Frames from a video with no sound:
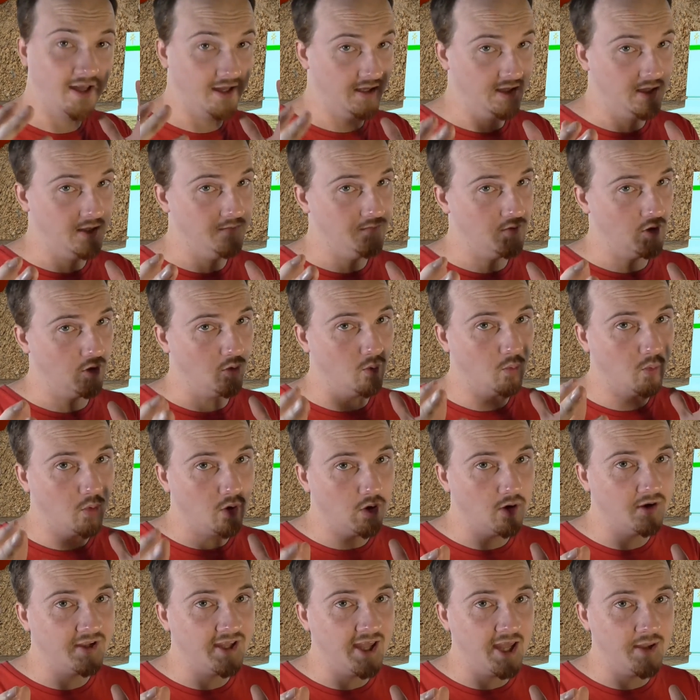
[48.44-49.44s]
give your
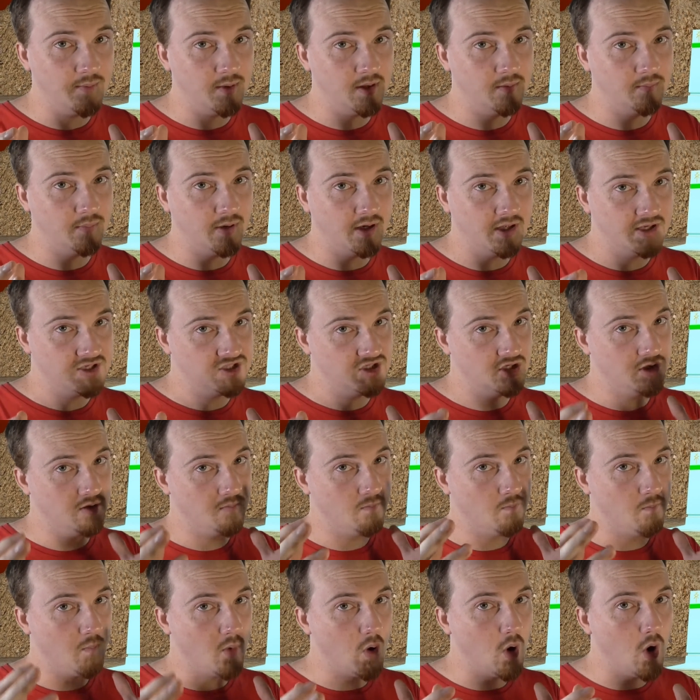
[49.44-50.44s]
wargaming budget
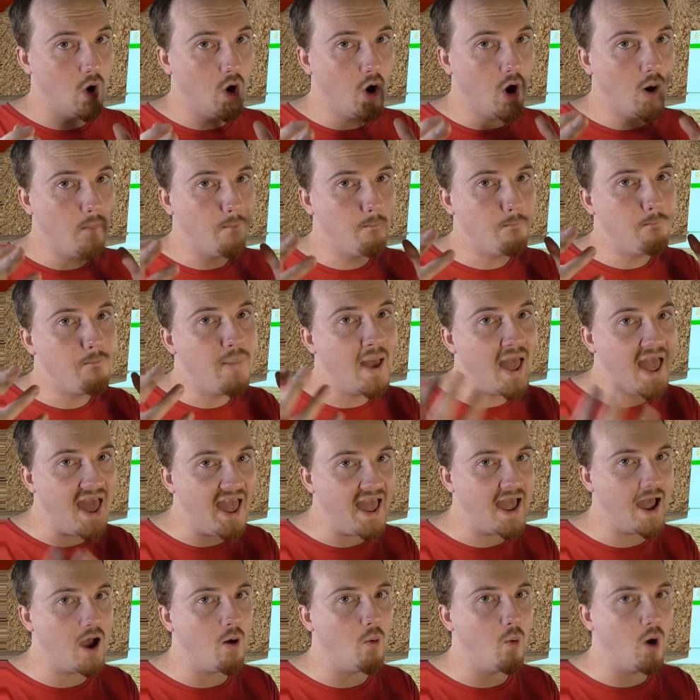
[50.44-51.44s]
more
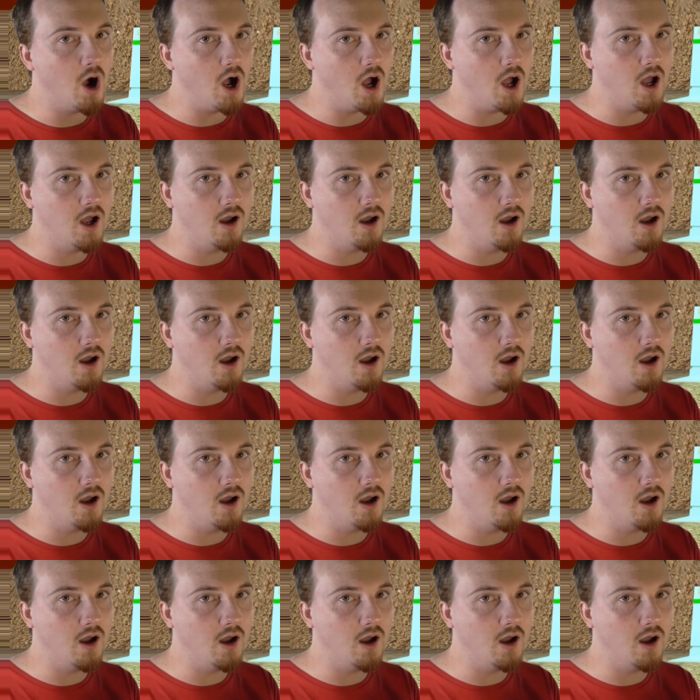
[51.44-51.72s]
power,